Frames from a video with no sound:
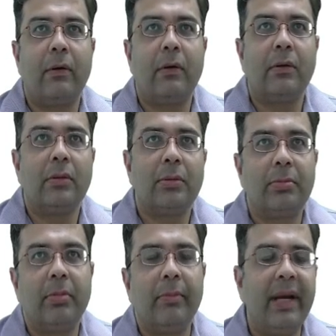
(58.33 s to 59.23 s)
uh,
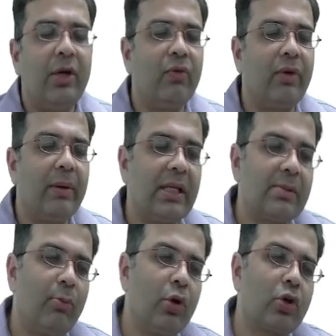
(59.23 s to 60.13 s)
male to female
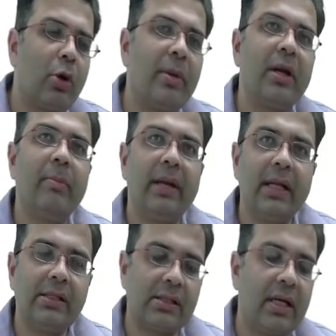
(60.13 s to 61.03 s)
it's more common in
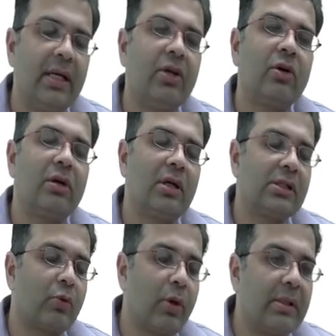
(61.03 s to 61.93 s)
males adeno uh,
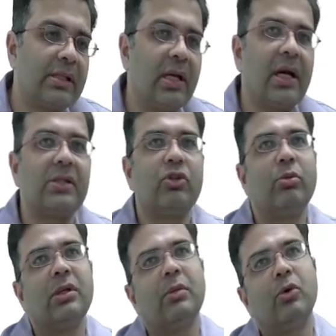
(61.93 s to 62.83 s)
squamous cell
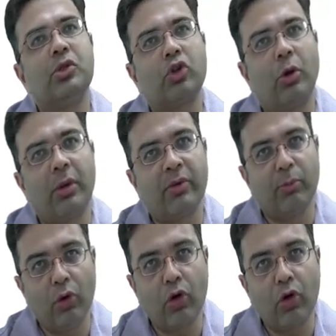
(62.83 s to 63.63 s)
carcinoma the most common more